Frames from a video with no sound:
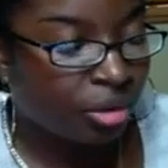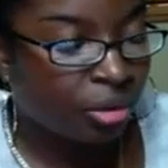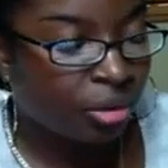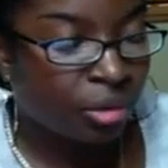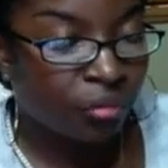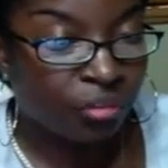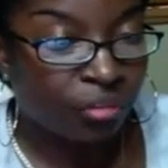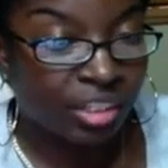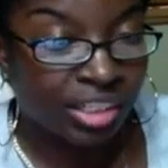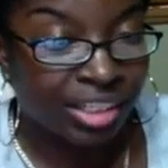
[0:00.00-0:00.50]
if
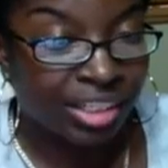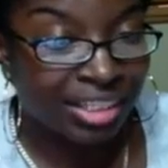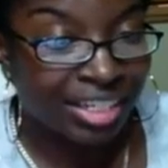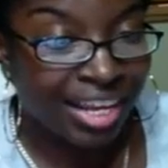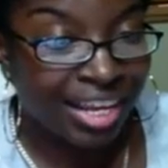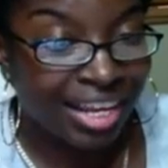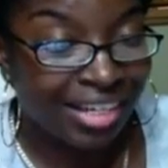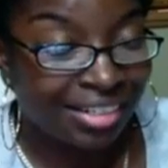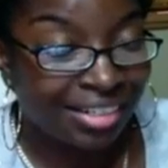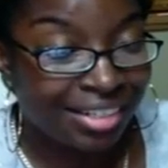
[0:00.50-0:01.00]
it's
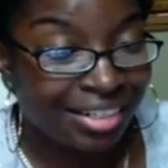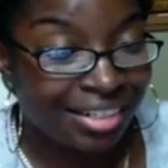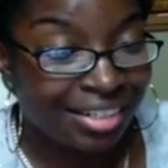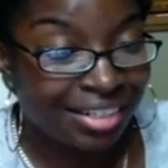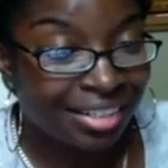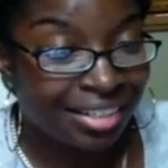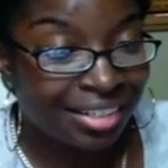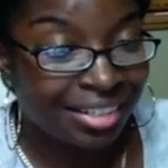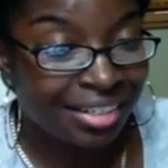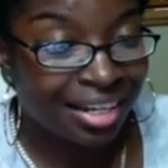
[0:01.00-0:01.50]

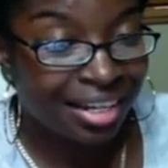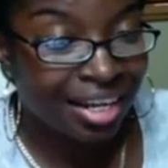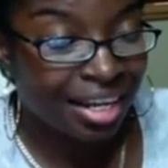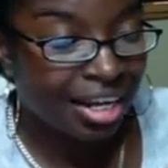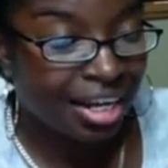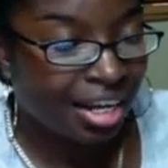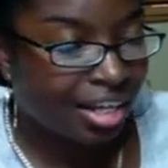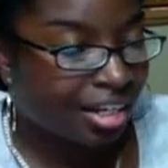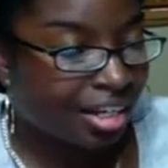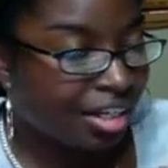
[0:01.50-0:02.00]
contagious,
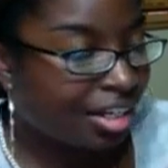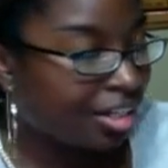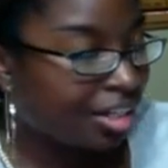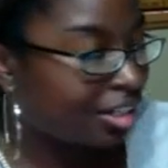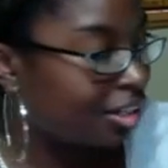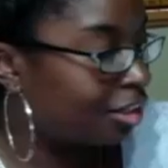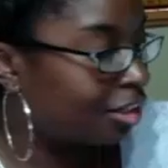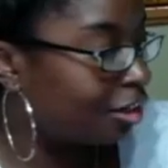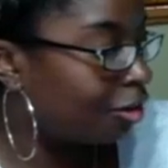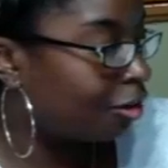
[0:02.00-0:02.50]
and you need to
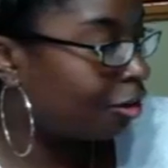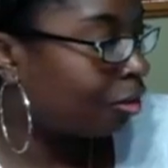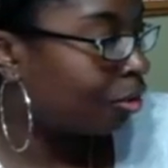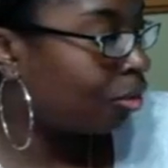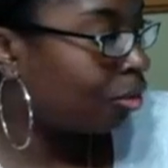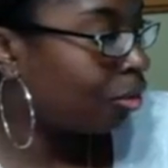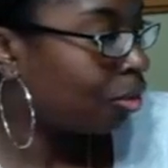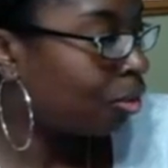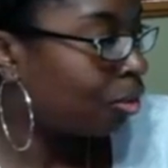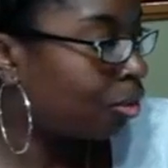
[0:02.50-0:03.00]

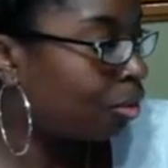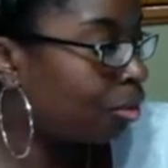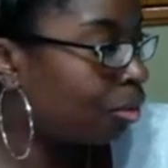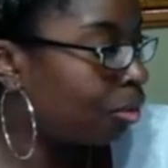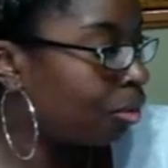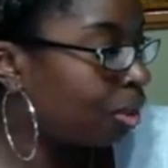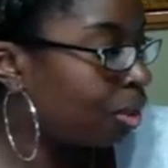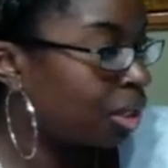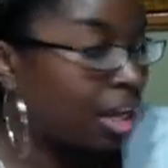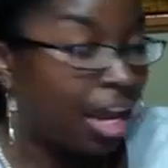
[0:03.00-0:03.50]
know
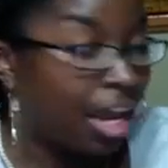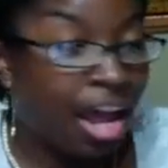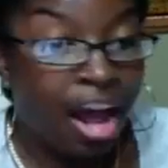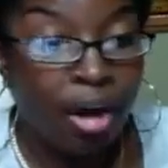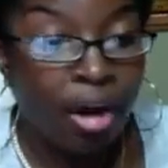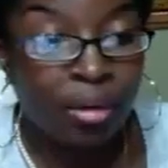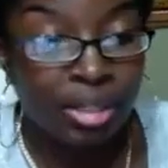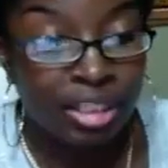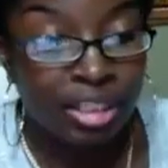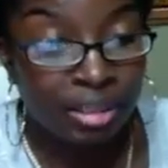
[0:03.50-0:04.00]
how
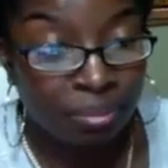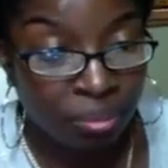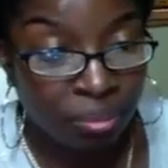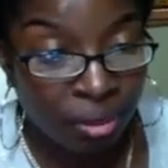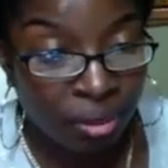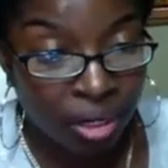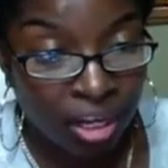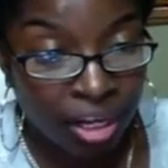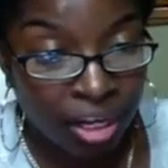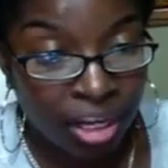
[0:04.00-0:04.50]
it's
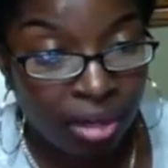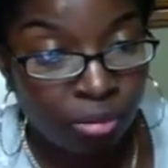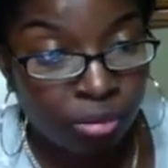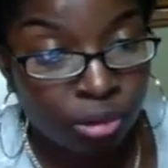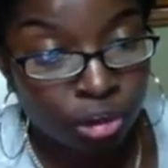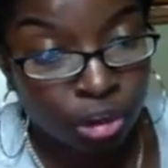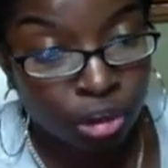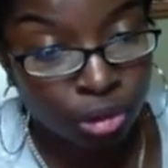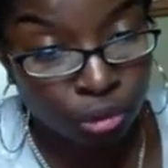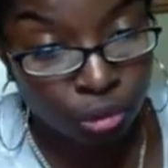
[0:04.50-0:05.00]
spread and what
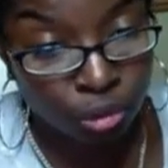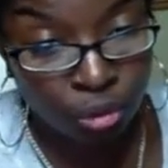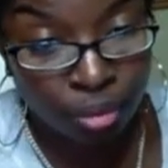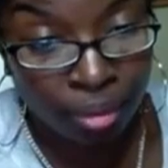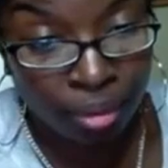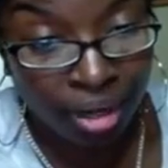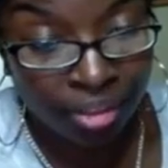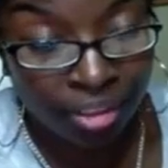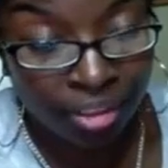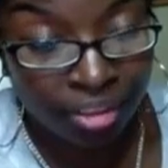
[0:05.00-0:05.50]
you're going to do
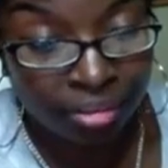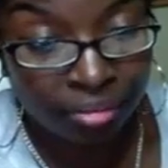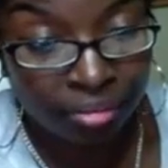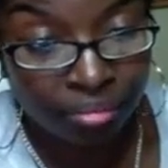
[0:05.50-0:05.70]
about it.